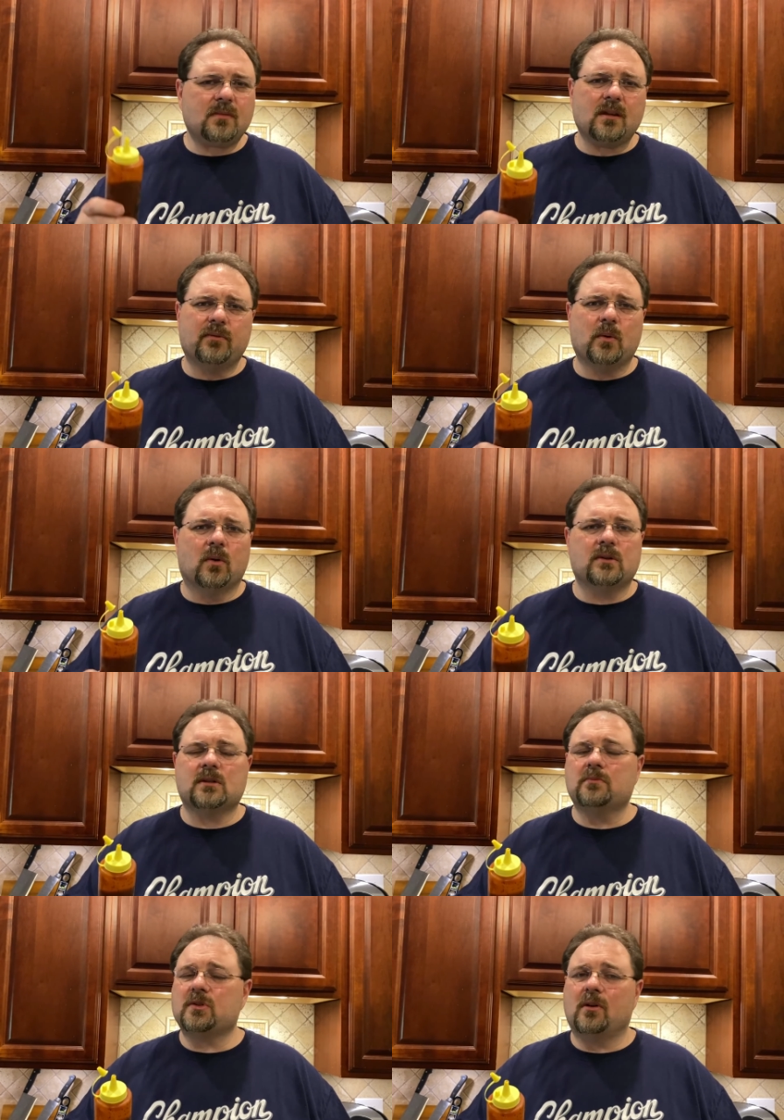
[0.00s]
If you wanted
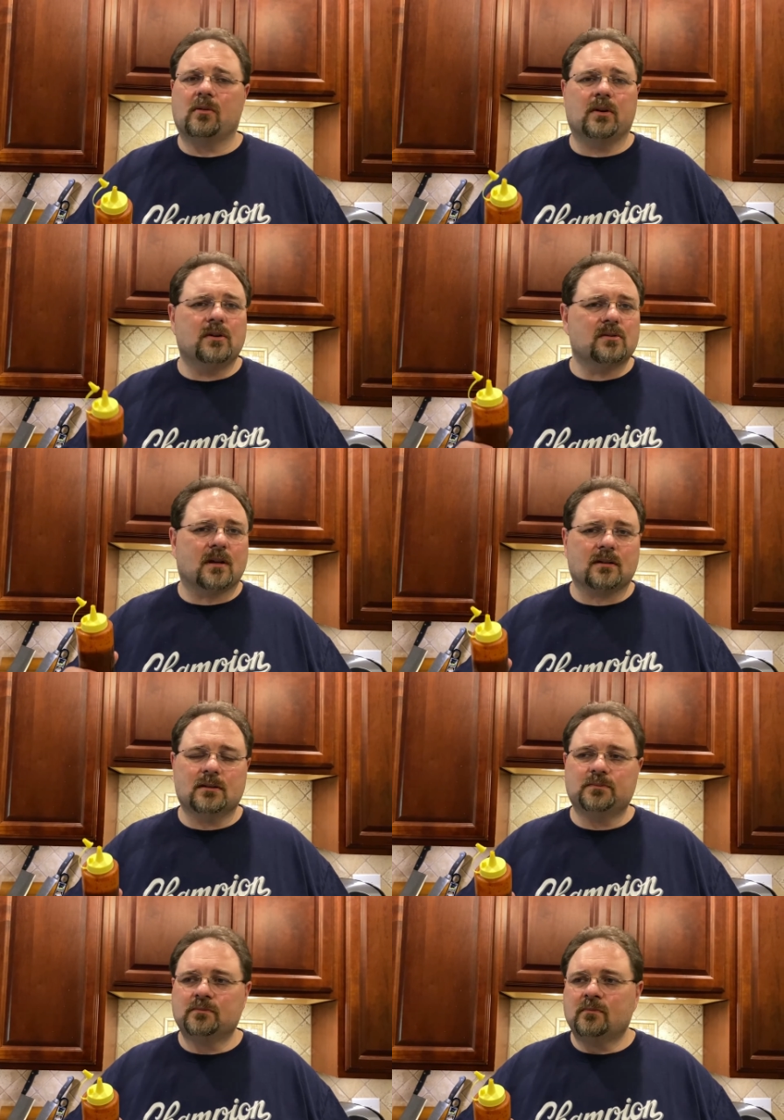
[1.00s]
something stronger, use like
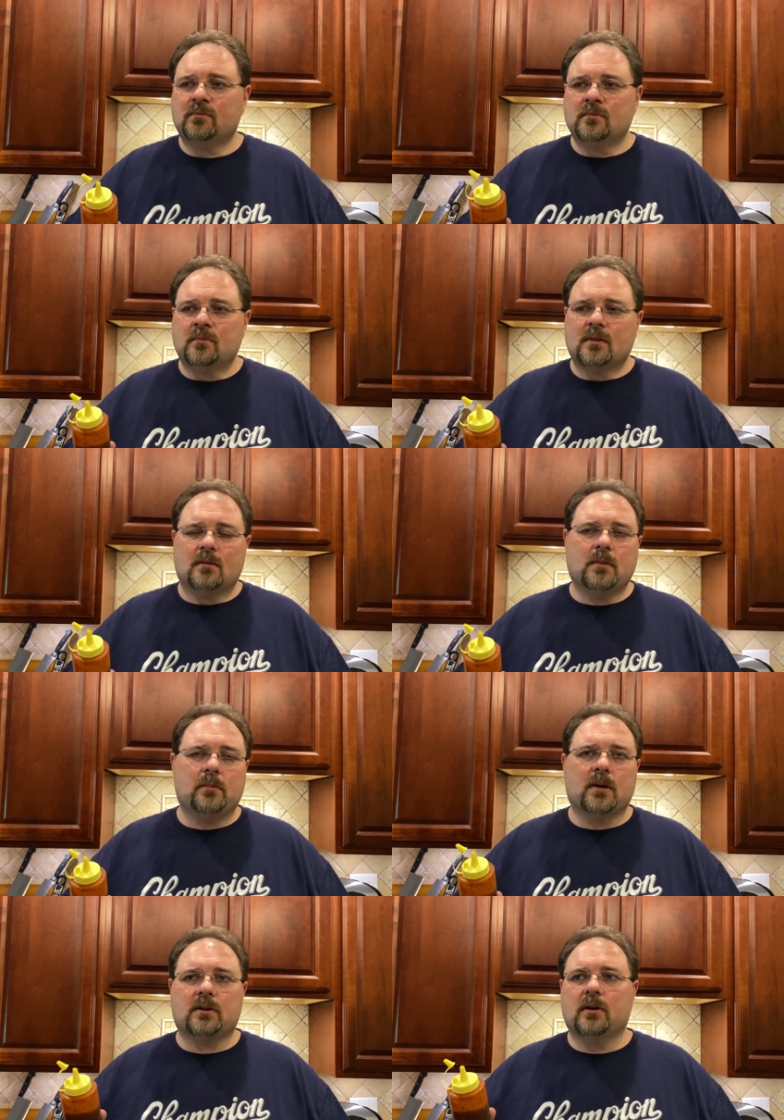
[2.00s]

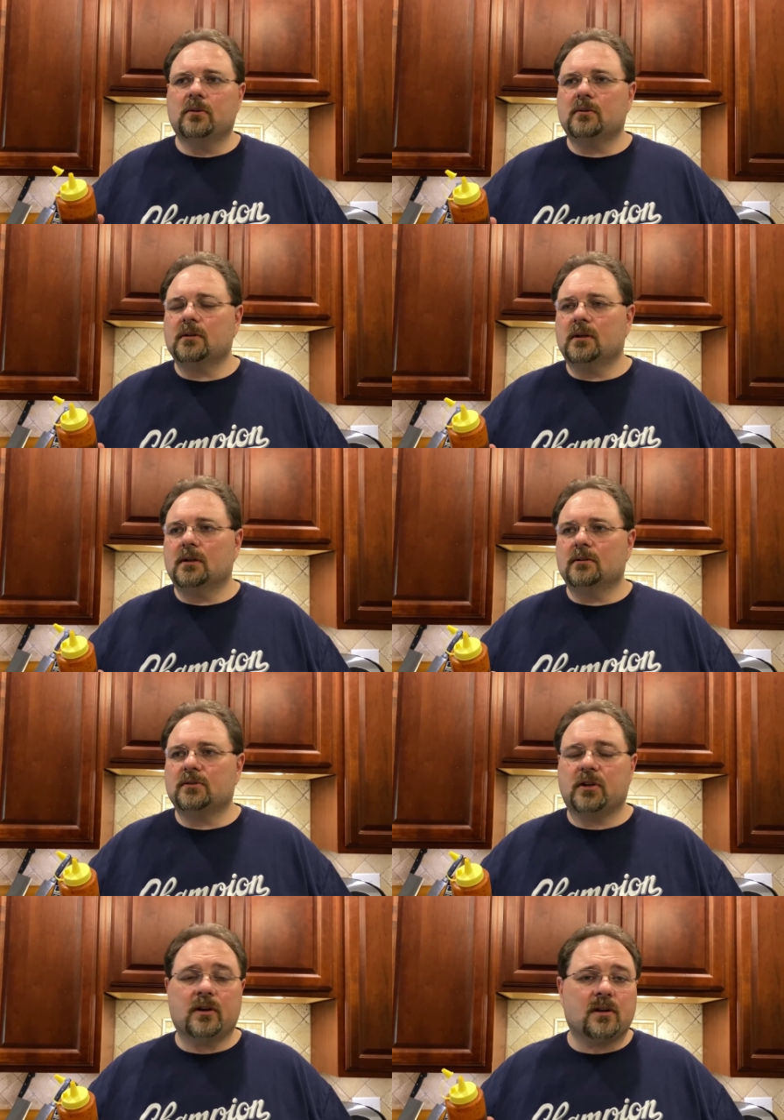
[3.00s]
maybe a Coke,
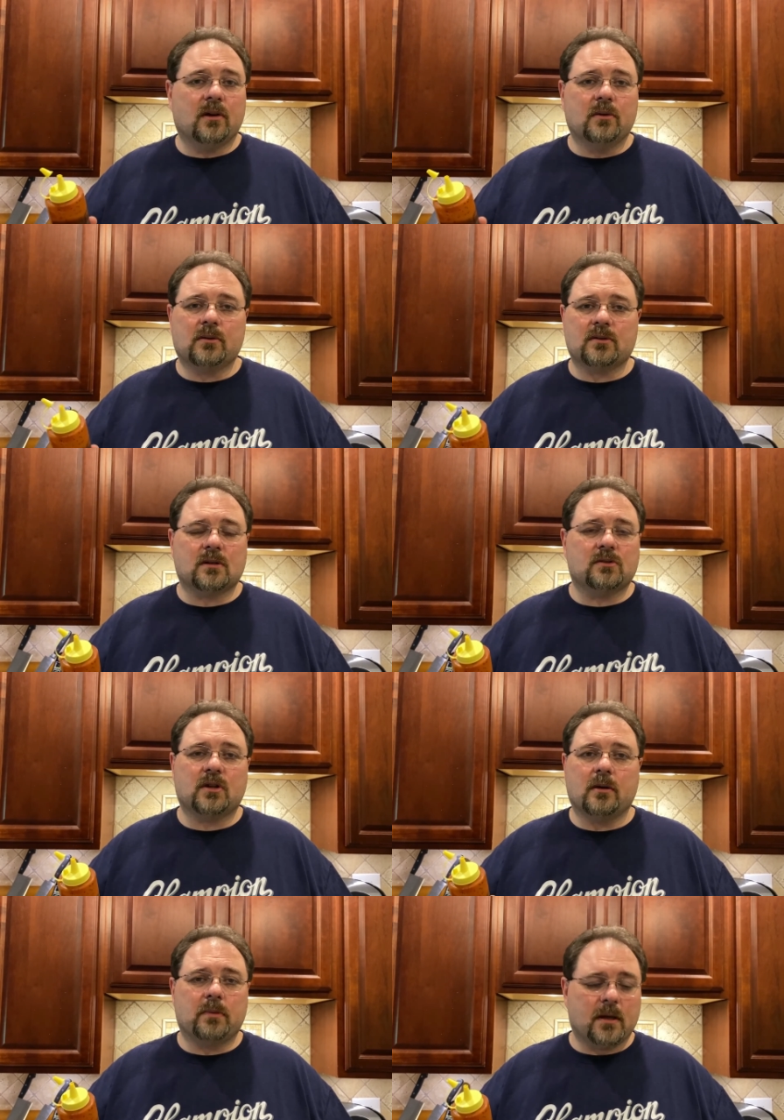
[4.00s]
cherry Coke or
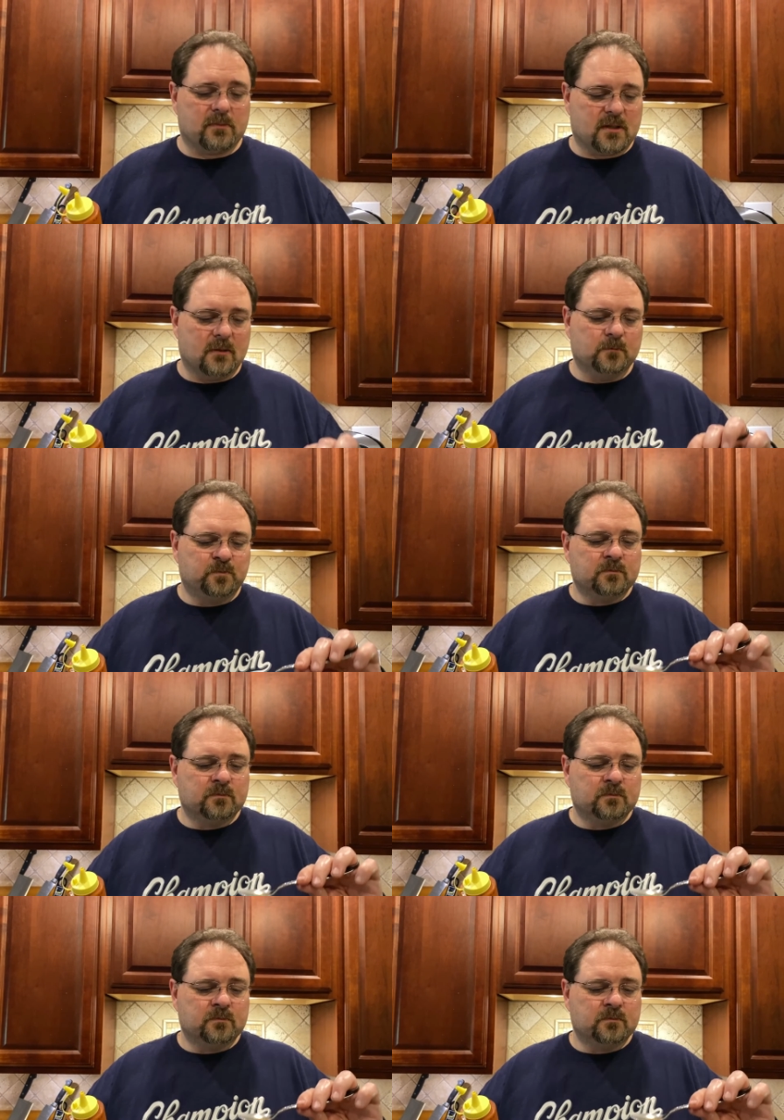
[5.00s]
cherry Pepsi.